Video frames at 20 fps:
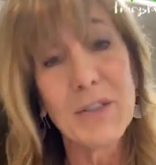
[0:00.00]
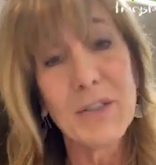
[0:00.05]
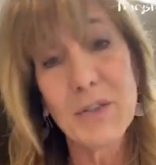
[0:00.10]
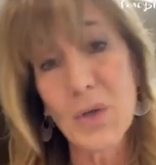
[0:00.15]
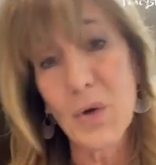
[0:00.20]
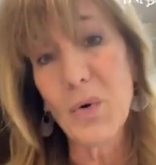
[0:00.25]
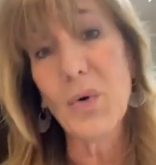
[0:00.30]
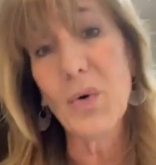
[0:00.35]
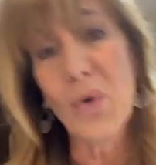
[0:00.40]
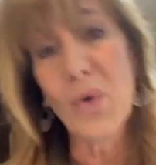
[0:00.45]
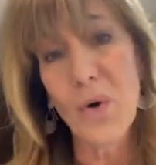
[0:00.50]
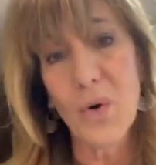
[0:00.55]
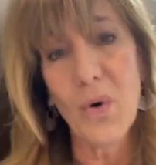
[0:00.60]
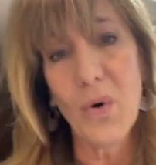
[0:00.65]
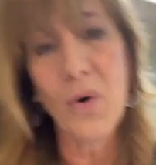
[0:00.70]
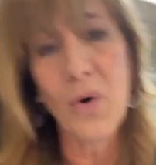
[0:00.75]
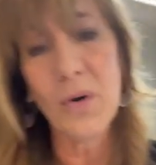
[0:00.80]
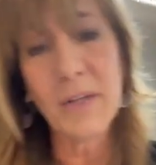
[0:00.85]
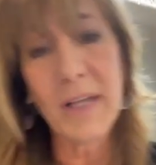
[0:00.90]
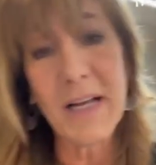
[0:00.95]
So
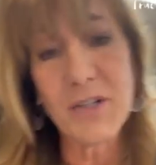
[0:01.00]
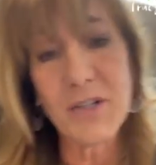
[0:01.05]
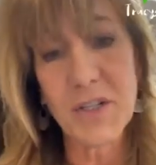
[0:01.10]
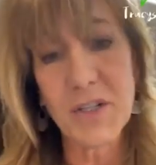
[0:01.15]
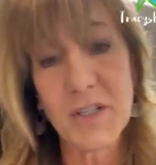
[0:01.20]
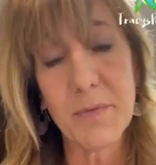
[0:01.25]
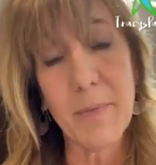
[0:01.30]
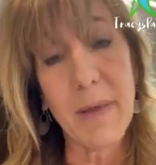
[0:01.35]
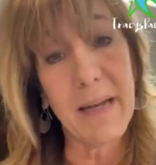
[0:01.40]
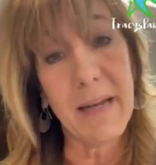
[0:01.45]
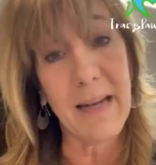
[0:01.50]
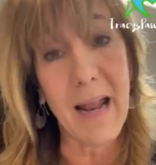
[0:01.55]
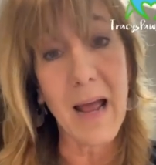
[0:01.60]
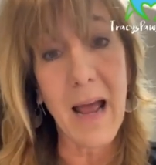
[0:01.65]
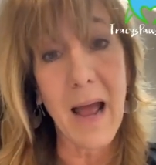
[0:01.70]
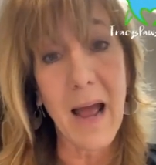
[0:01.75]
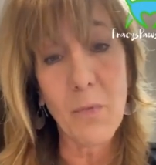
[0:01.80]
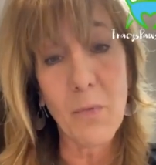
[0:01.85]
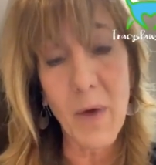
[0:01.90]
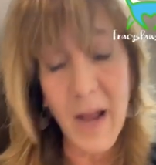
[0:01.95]
hold on just a minute.
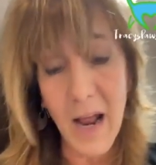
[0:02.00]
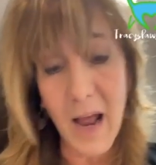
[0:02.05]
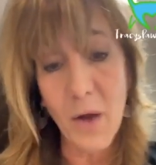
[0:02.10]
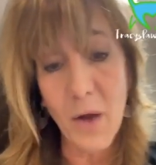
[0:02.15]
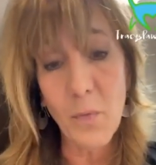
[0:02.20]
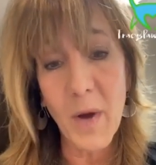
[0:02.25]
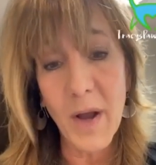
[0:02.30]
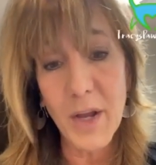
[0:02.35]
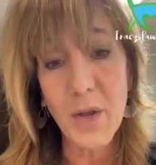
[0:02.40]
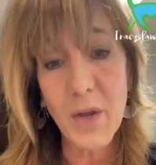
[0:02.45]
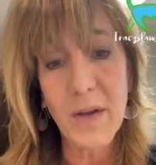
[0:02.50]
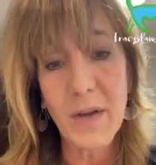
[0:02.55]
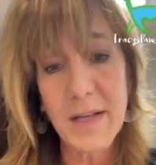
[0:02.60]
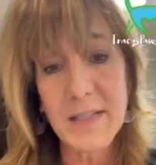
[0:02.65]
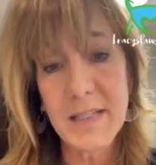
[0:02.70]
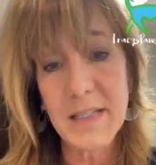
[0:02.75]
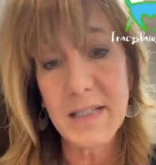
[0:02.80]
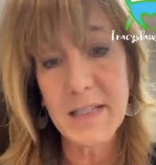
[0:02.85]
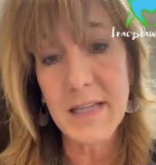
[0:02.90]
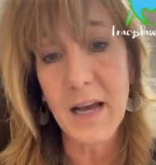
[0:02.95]
I want you
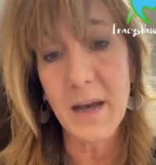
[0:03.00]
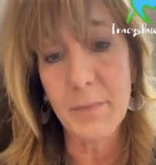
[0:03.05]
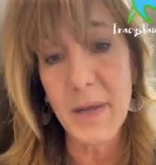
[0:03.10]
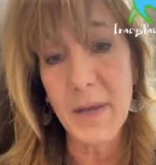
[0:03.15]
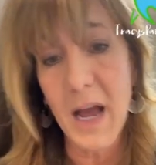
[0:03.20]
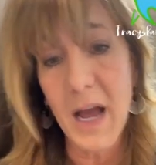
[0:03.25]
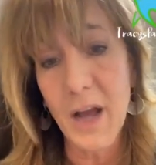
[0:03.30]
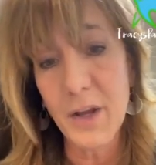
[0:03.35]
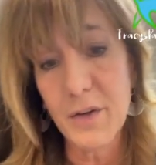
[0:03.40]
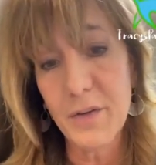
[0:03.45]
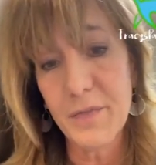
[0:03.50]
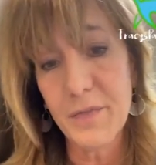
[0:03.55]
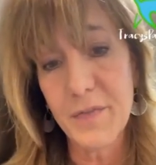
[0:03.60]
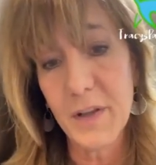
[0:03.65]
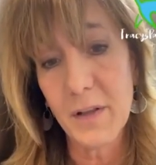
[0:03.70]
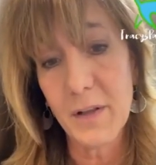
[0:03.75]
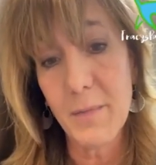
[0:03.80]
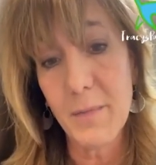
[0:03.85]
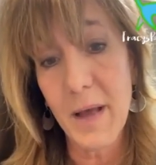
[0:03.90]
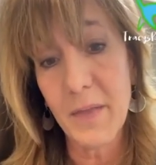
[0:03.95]
guys to tell me how you'd
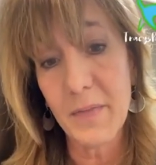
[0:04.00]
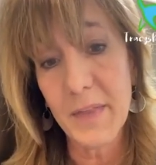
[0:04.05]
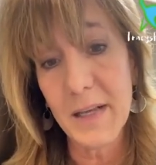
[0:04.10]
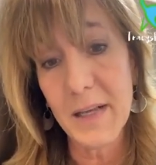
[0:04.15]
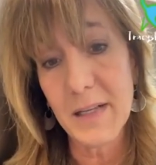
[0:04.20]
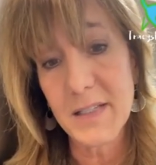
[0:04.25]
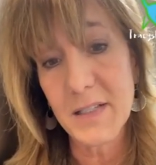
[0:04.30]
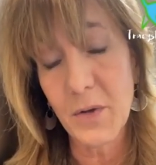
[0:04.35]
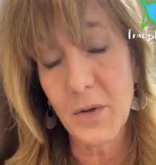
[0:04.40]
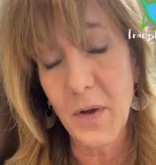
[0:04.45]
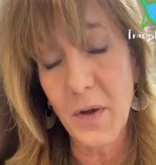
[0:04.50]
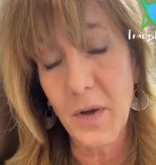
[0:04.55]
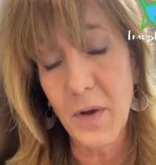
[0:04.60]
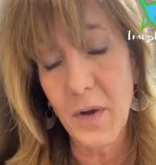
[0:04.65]
feel about this,